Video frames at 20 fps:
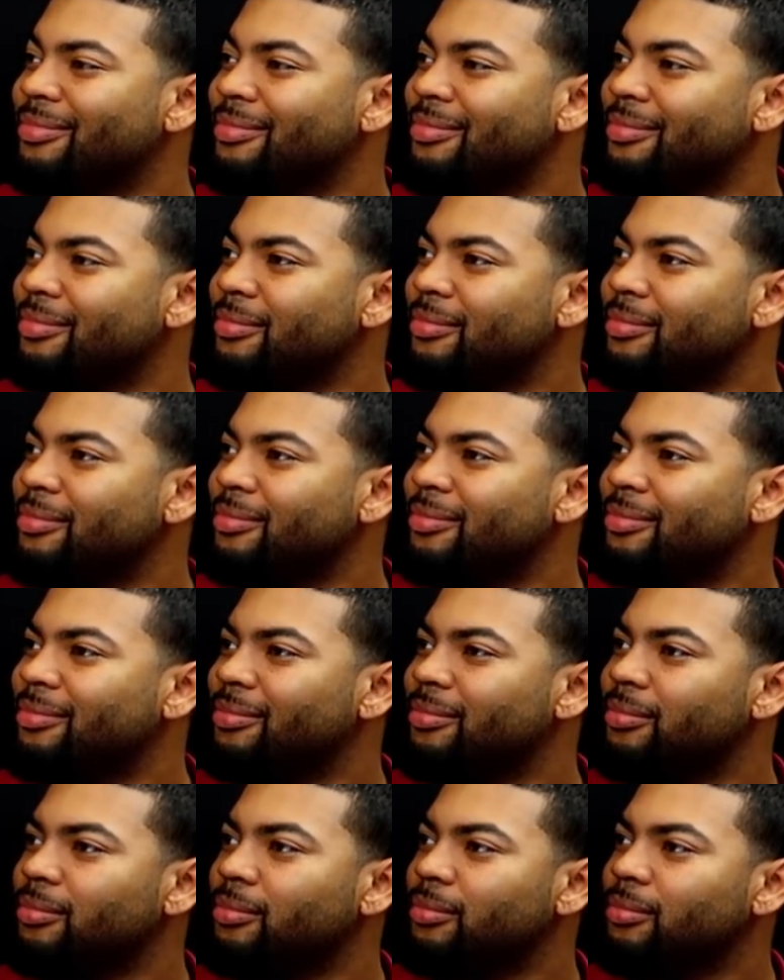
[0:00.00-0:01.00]

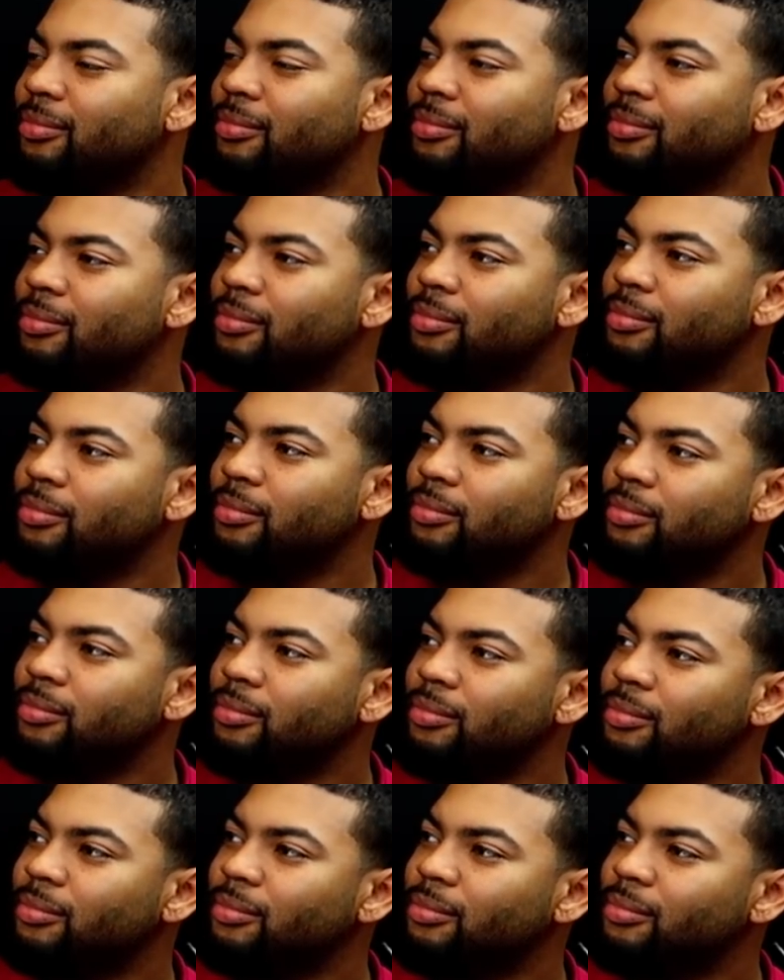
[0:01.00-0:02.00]

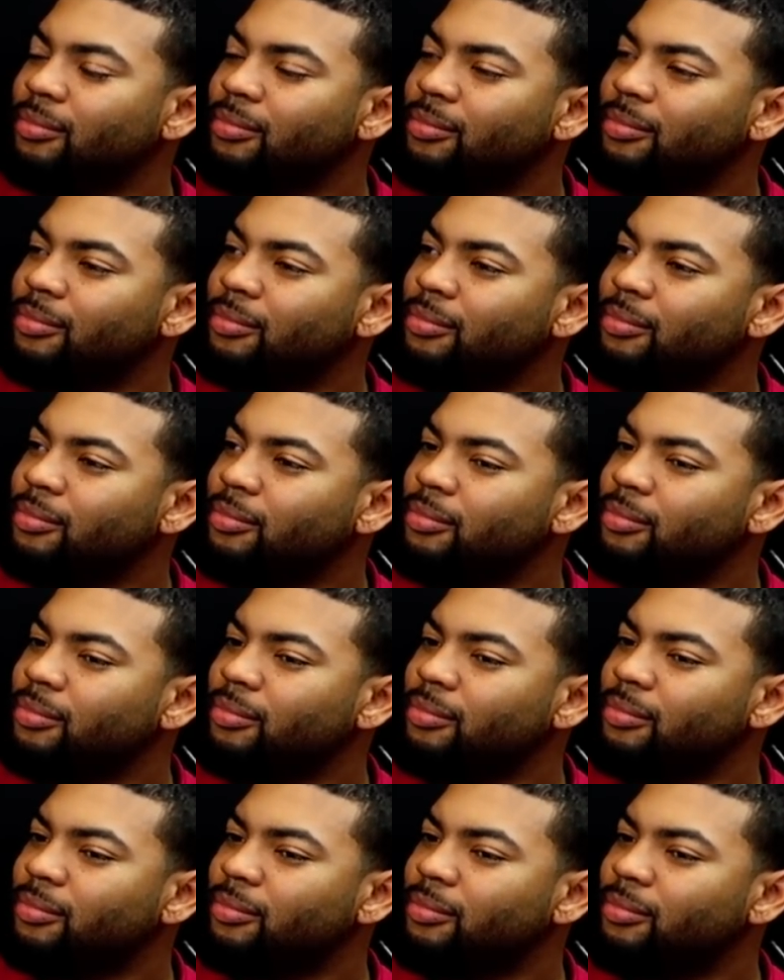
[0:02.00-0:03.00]

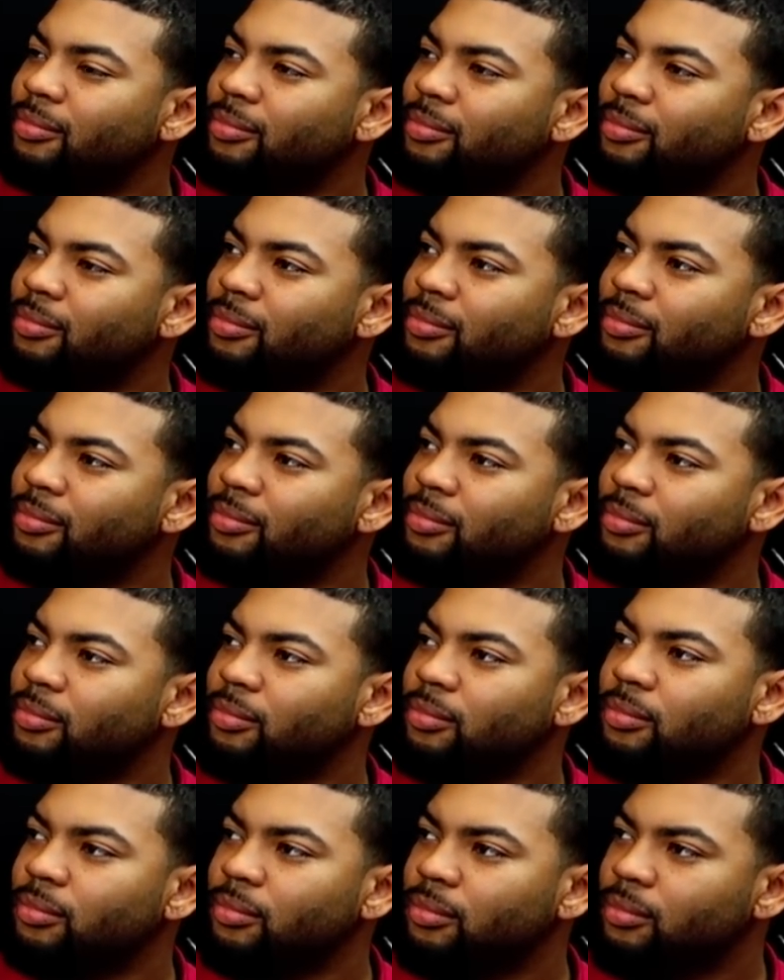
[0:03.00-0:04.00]

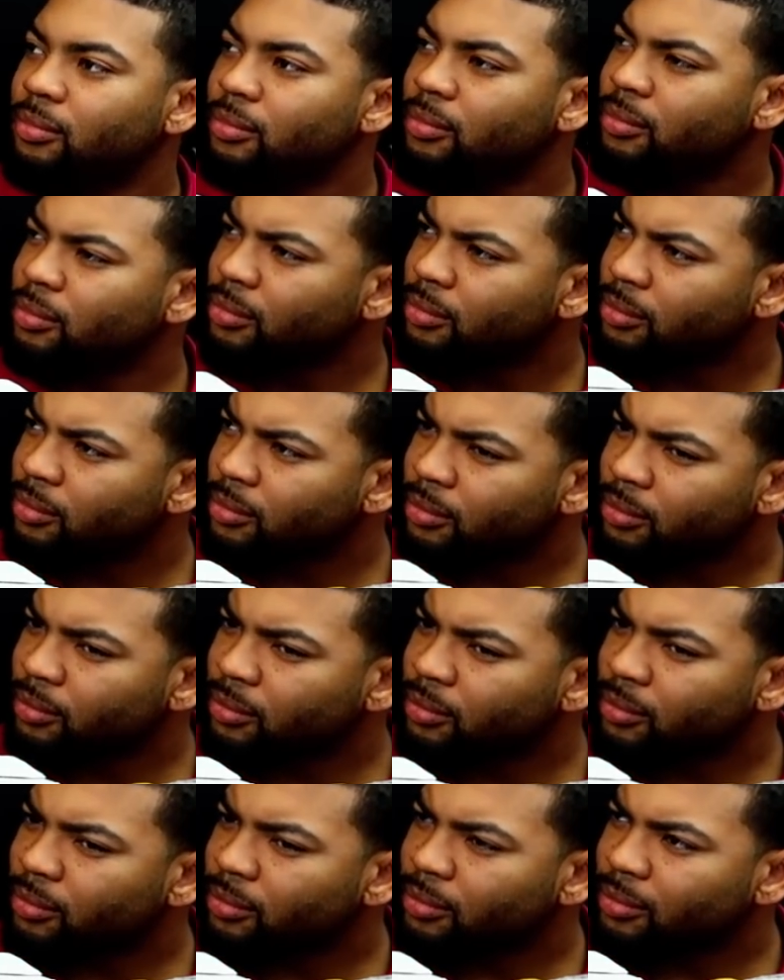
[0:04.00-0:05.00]

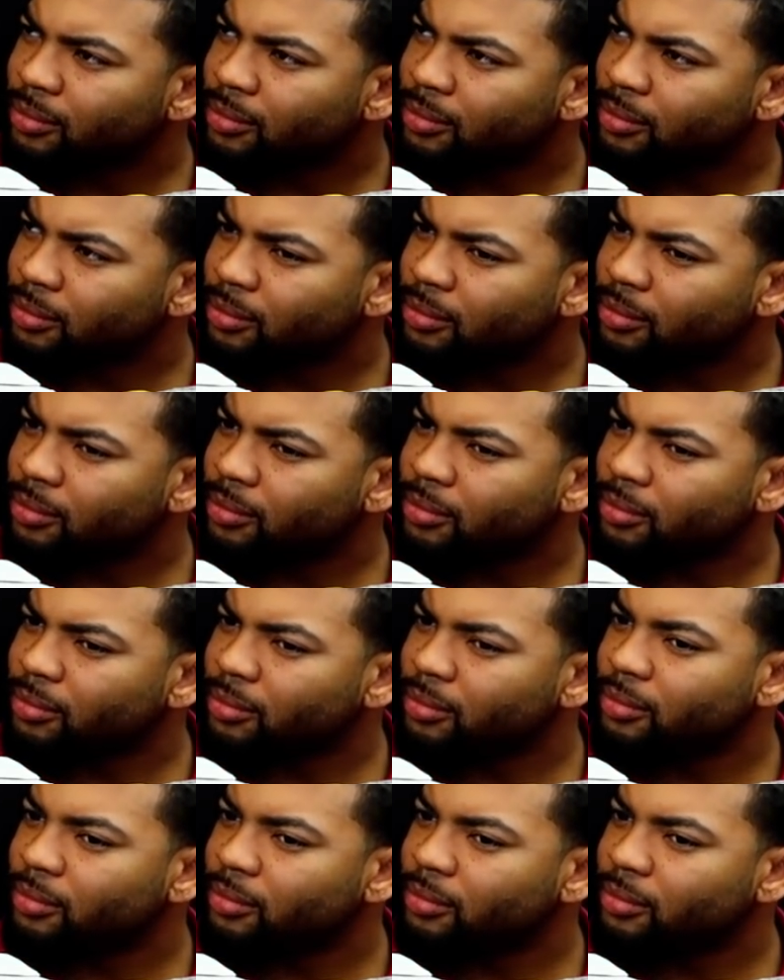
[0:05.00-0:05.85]
(silent)